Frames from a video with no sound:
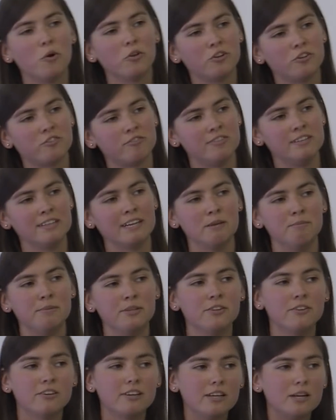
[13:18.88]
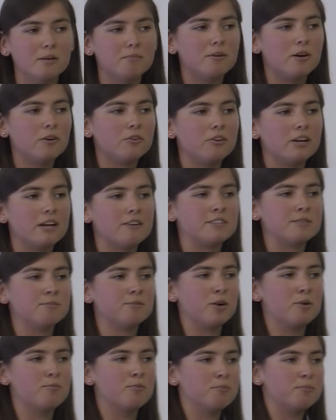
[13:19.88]
what your friend can be talking about, you have some
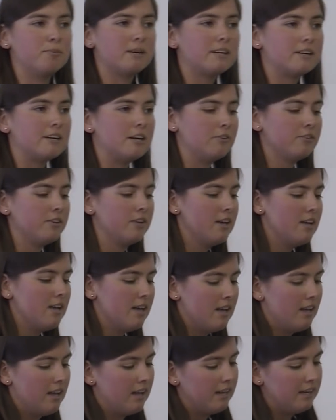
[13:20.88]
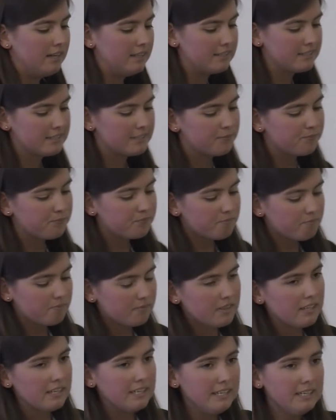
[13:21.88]
common background, it's
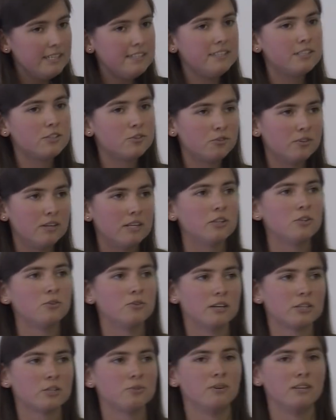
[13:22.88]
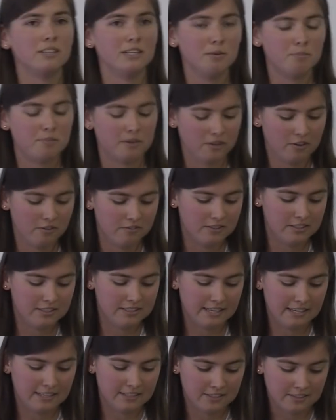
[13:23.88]
easier to get to actual deeper
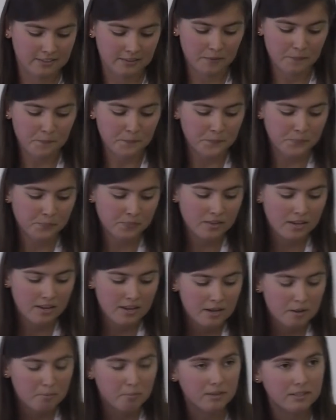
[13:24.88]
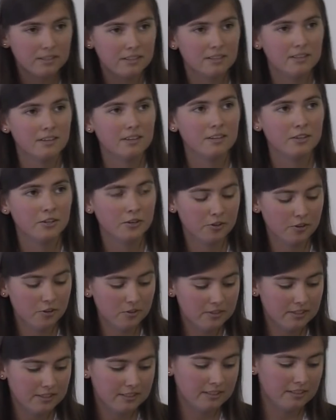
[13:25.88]
conversation. But you
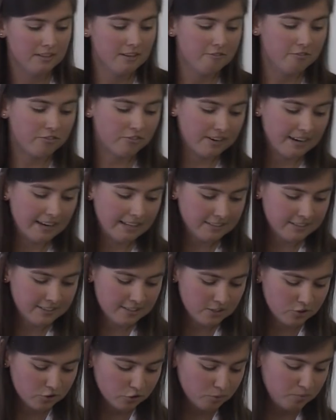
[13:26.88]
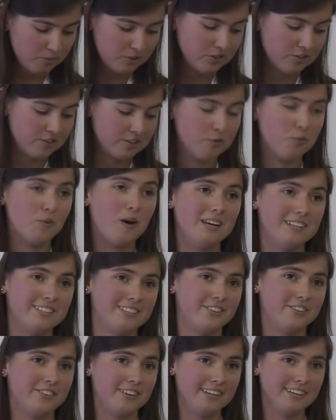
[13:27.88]
know that friends should be chosen
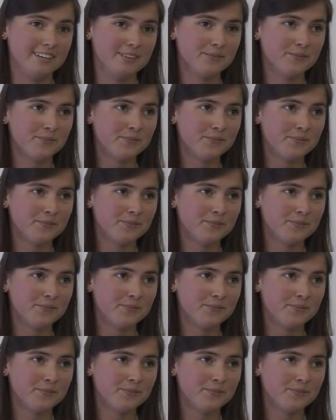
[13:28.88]
wisely, right?